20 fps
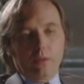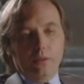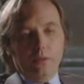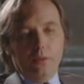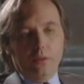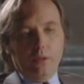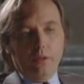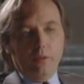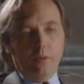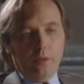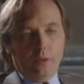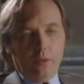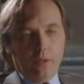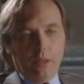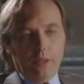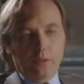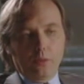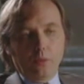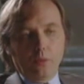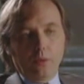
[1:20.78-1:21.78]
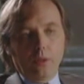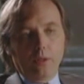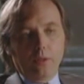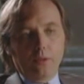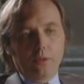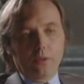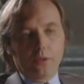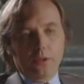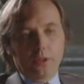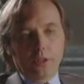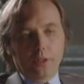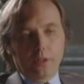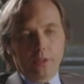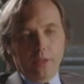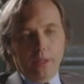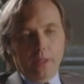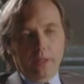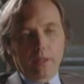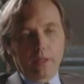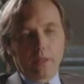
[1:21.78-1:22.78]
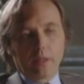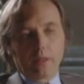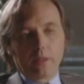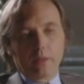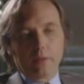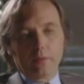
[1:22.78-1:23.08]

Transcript: Could you give her a glass of water so she can take